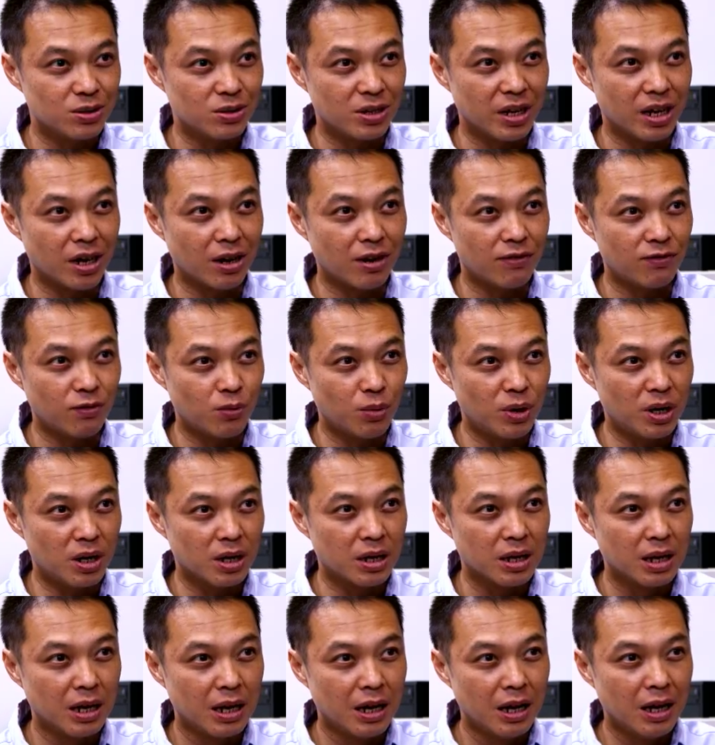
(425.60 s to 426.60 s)
to get off work,
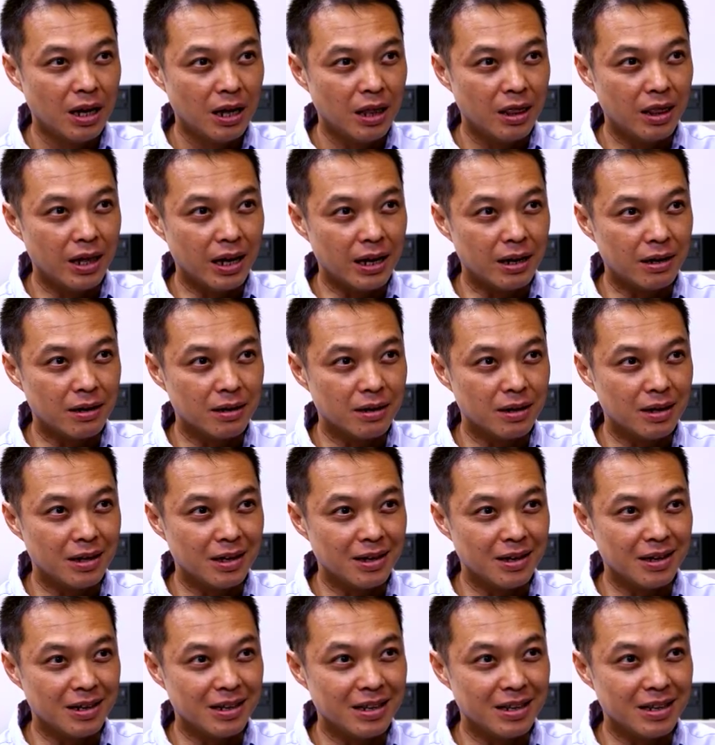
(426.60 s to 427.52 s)
then the,